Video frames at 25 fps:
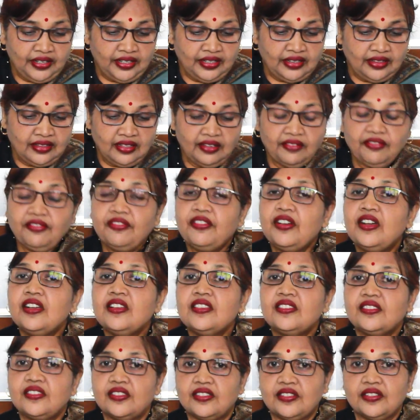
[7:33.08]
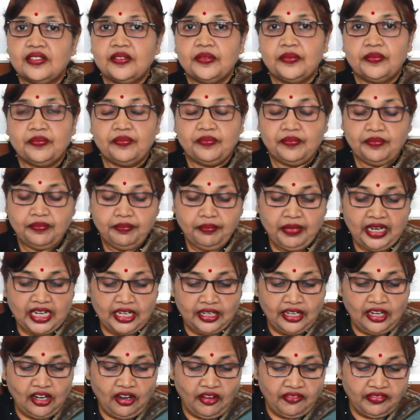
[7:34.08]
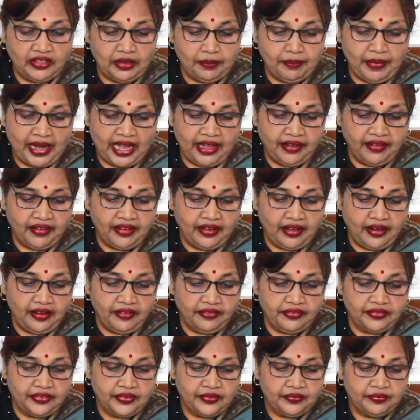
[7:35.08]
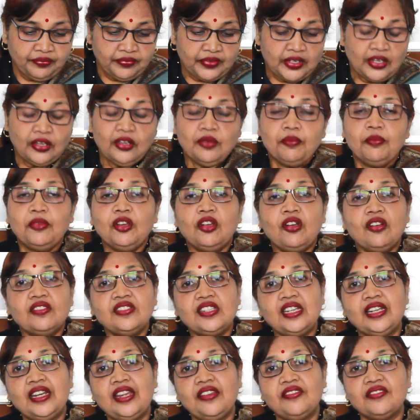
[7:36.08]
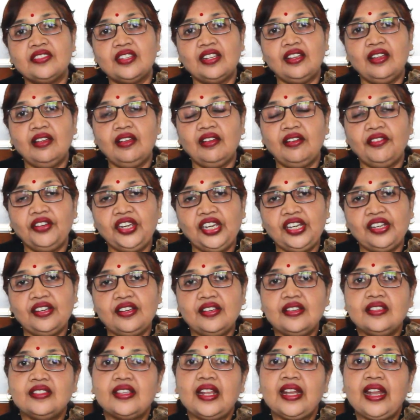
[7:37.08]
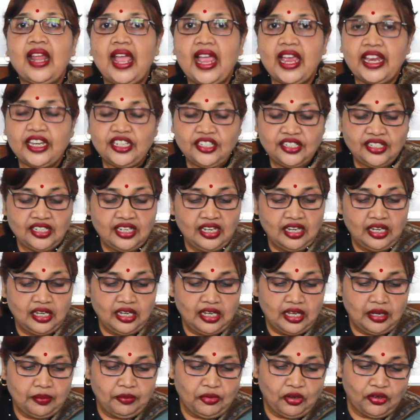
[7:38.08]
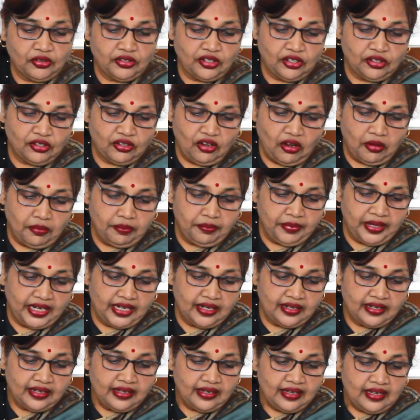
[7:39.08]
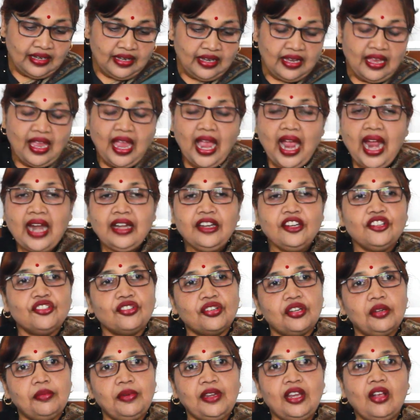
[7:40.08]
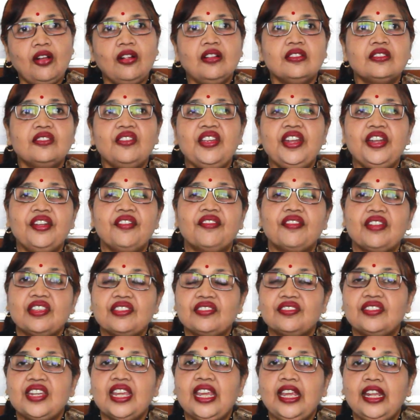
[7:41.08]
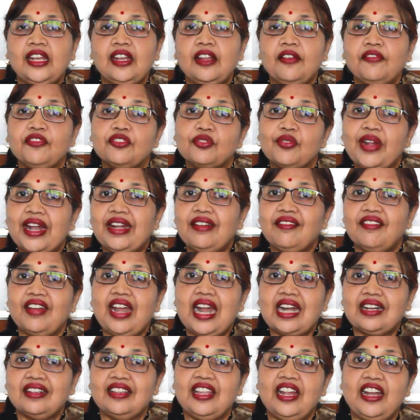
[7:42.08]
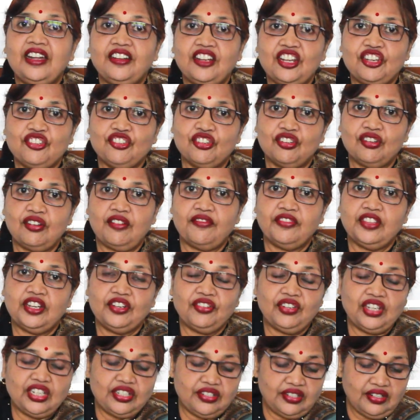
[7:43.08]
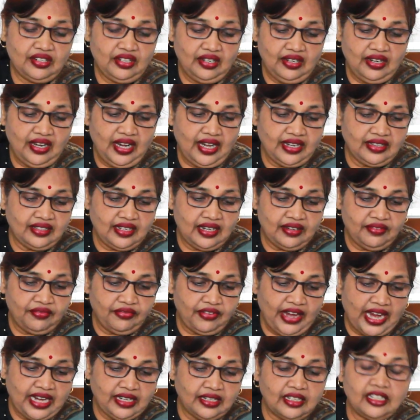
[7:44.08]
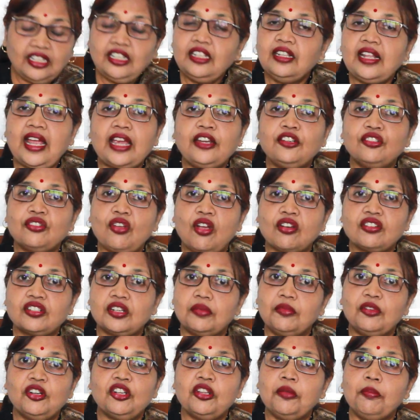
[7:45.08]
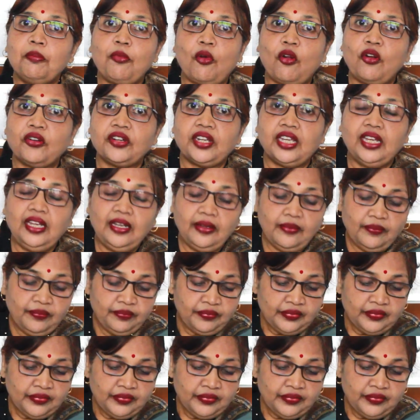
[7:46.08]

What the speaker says: in the first beginning of the paragraph, because it gives the readers an idea about a topic, and it should be also interesting enough to attract the attention of the reader. And then finally, I talked about the body,